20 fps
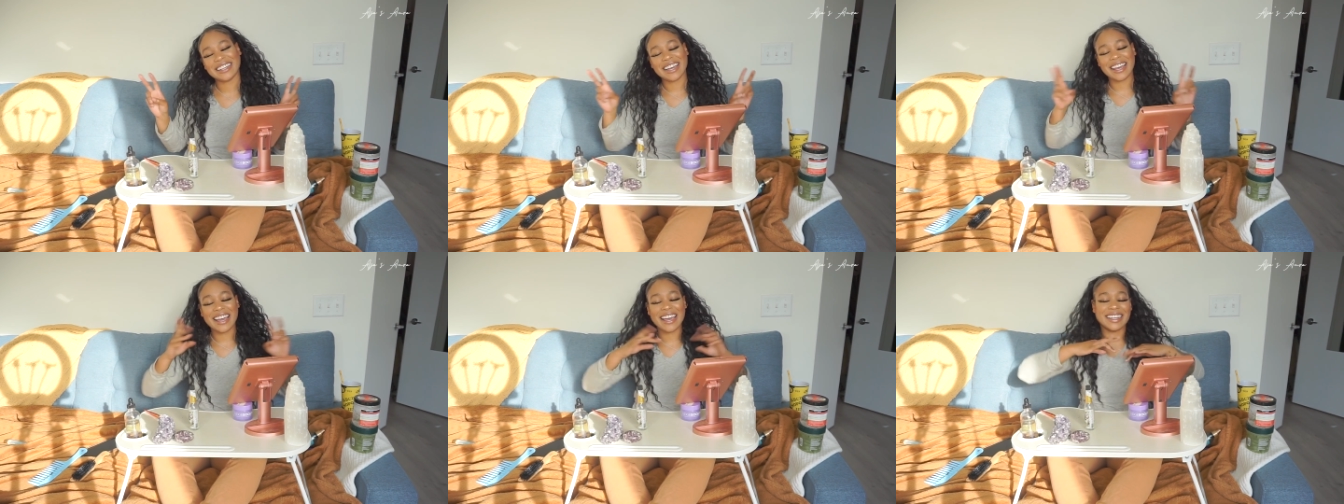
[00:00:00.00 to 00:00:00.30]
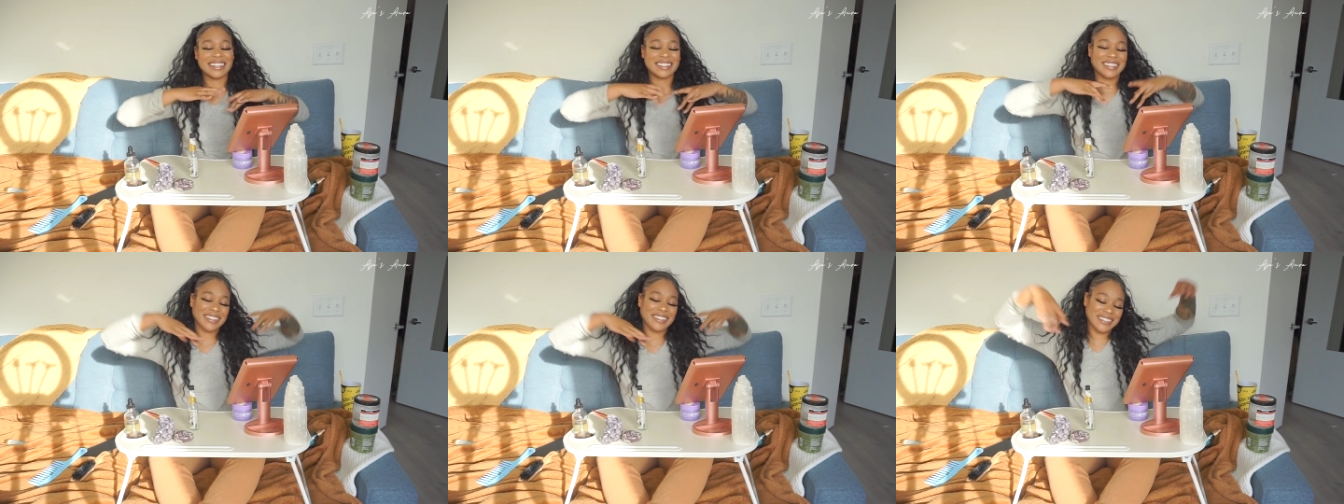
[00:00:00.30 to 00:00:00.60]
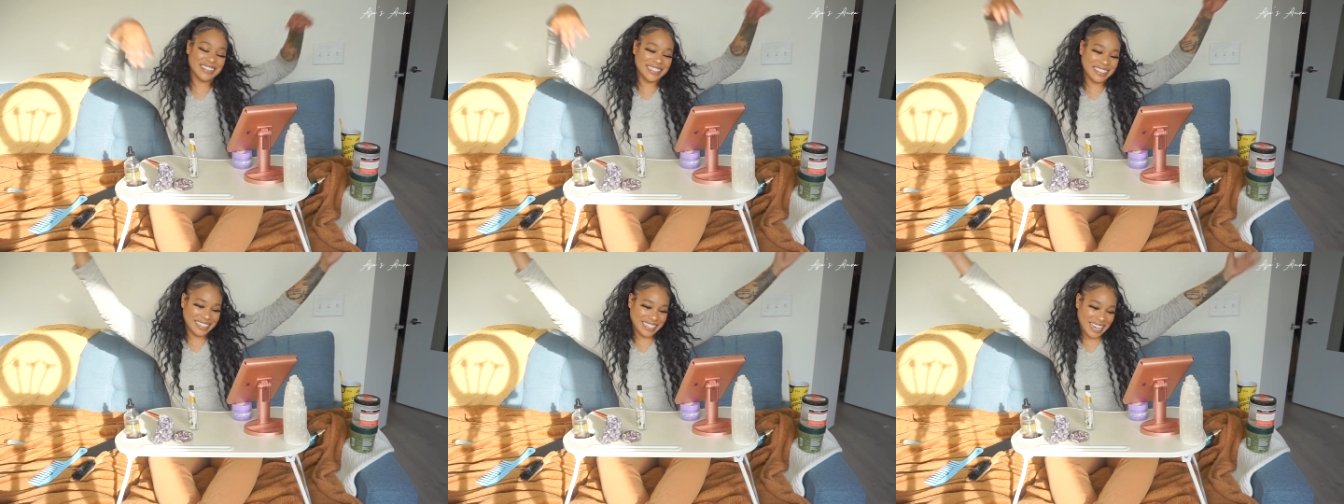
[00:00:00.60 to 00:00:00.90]
And
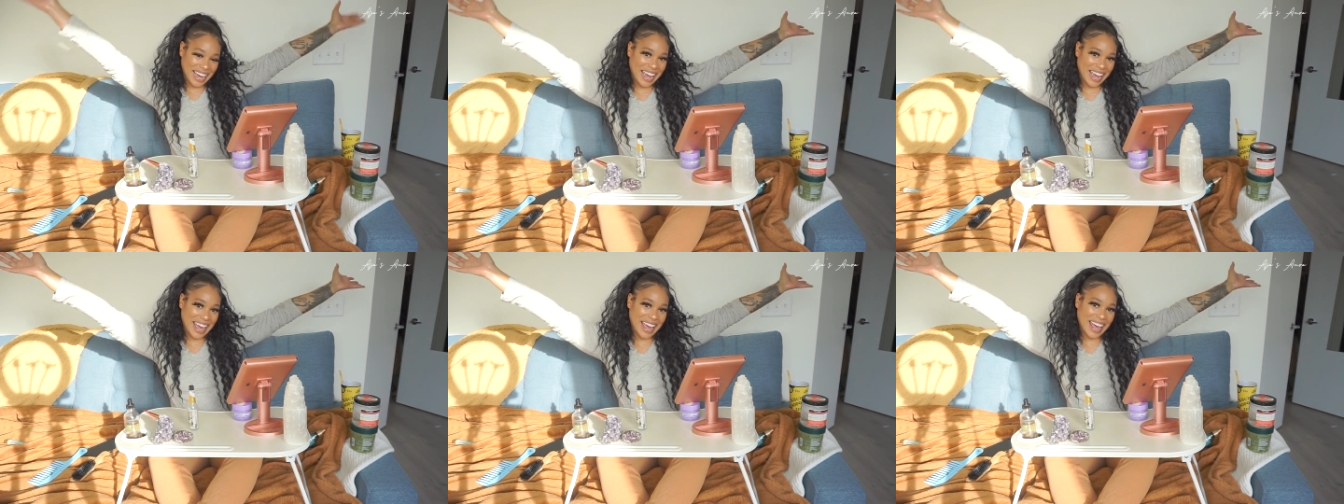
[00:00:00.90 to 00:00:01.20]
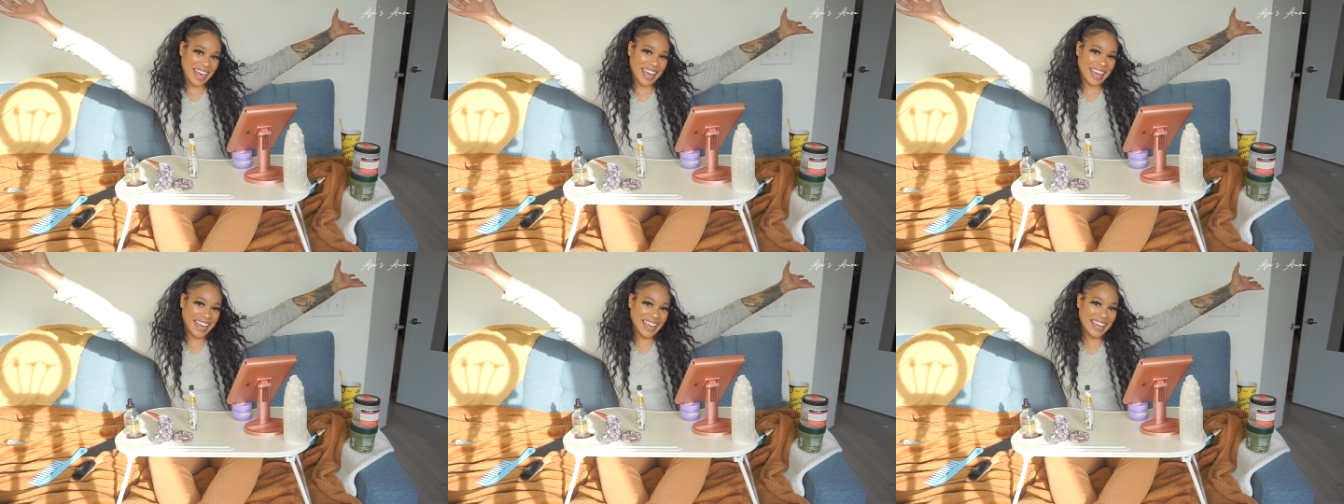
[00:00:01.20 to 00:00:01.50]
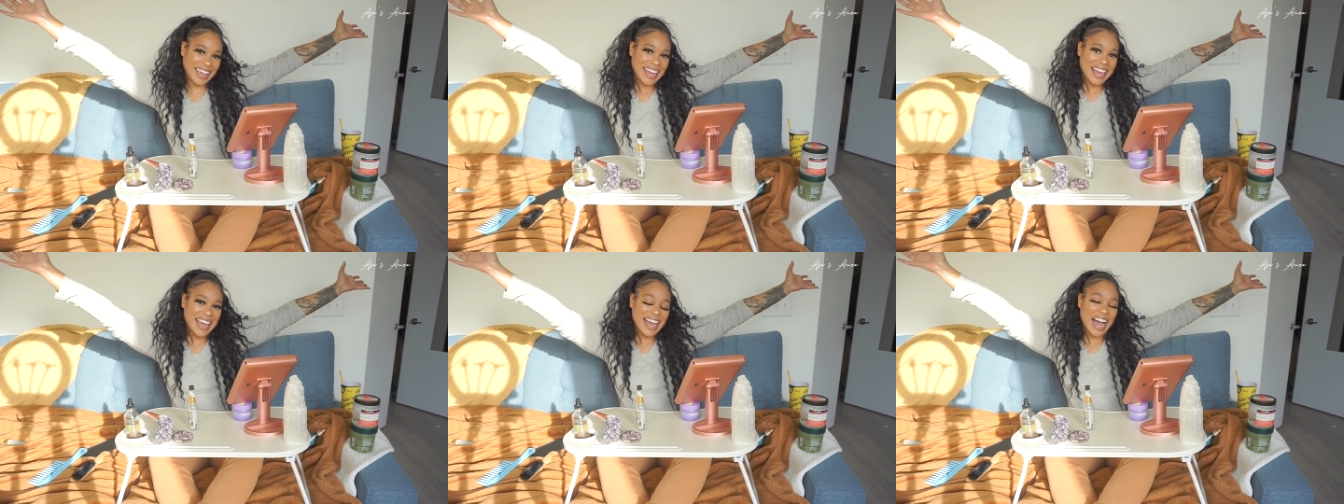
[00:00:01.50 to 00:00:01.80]

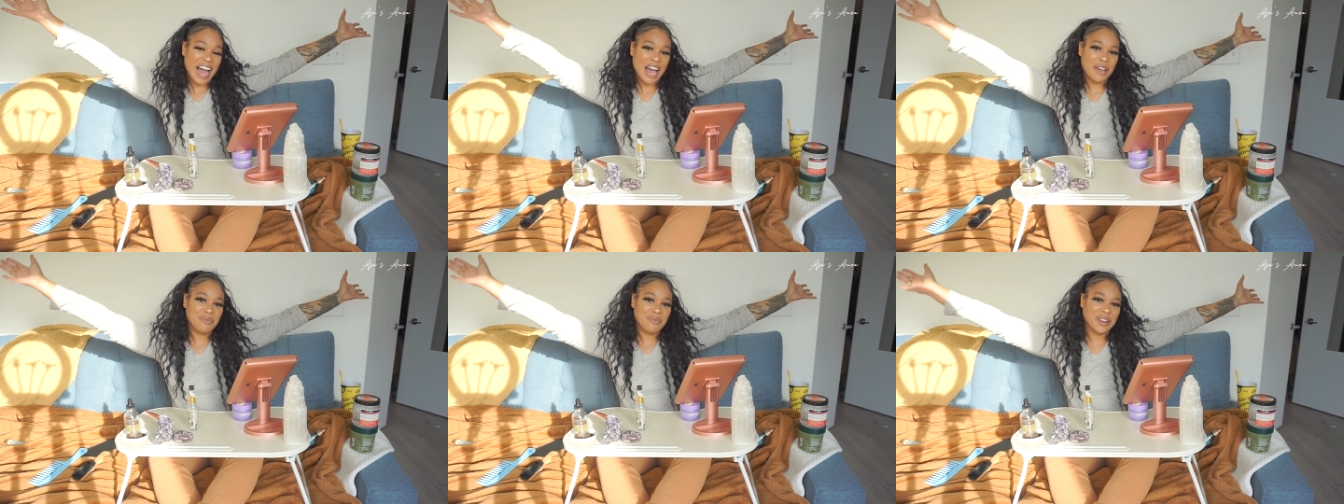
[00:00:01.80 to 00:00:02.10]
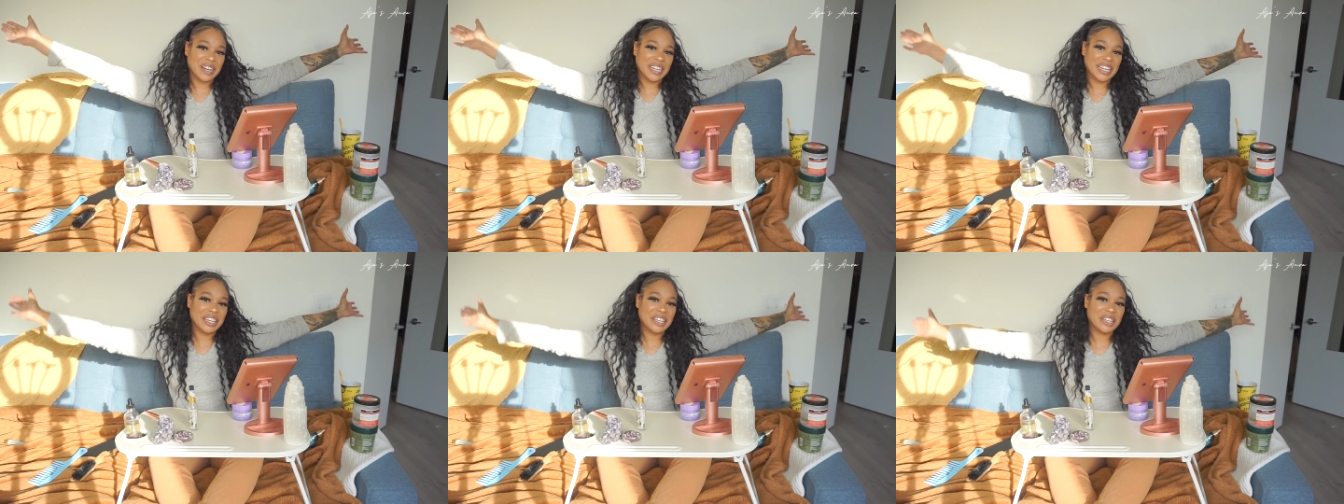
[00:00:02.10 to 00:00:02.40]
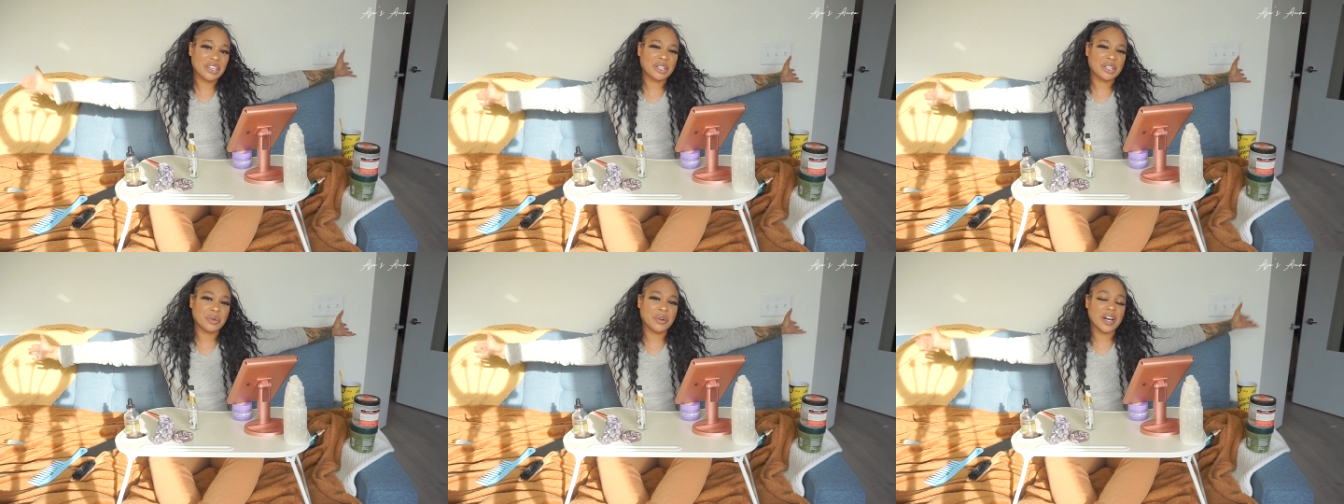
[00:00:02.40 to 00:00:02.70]
today, I'm bringing
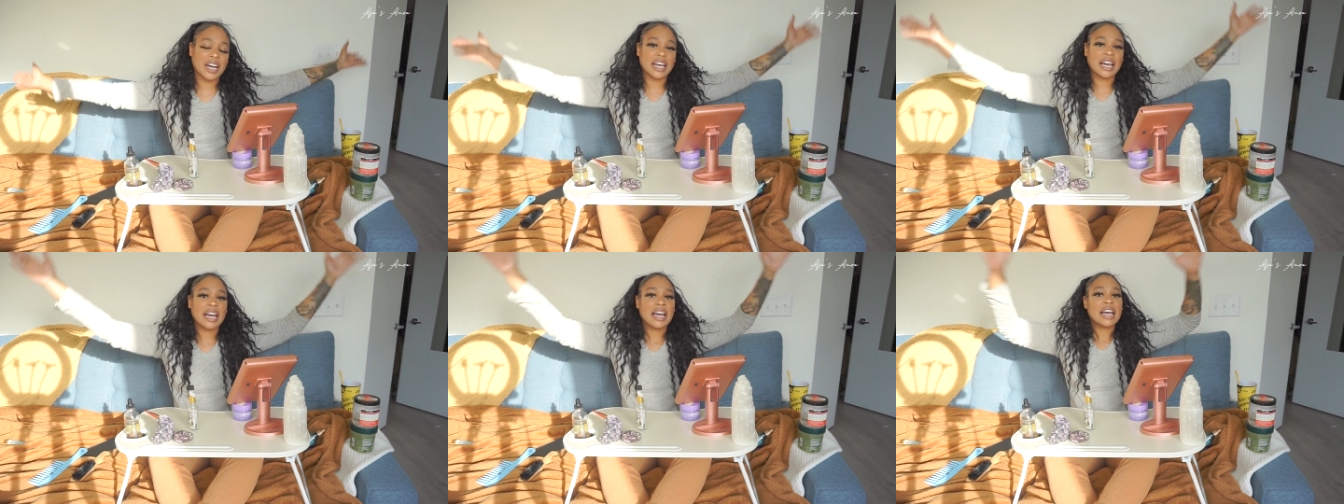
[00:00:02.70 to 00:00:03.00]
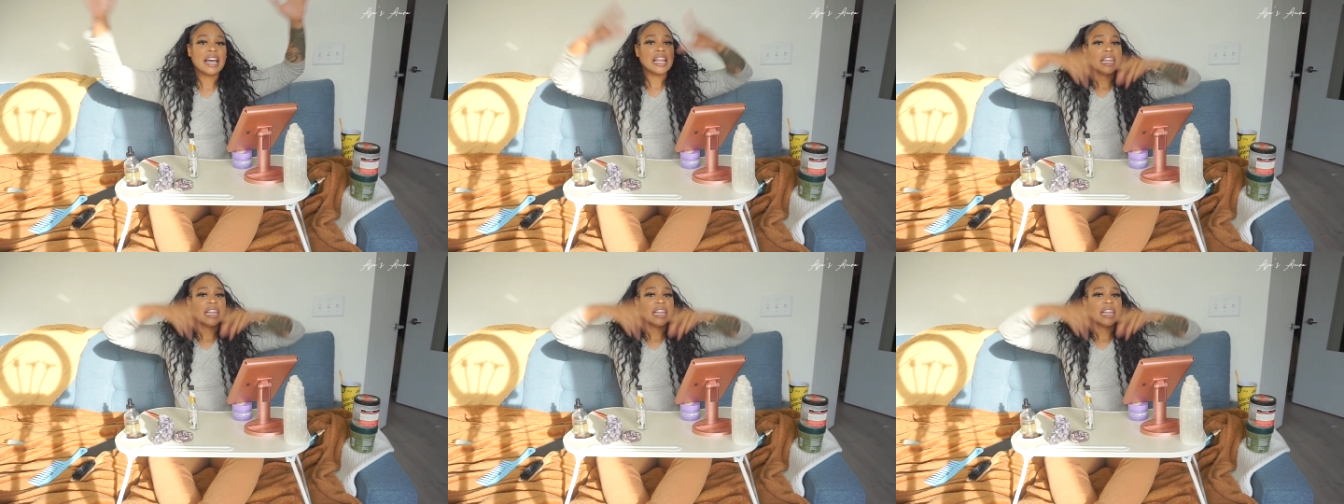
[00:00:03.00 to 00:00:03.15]
you a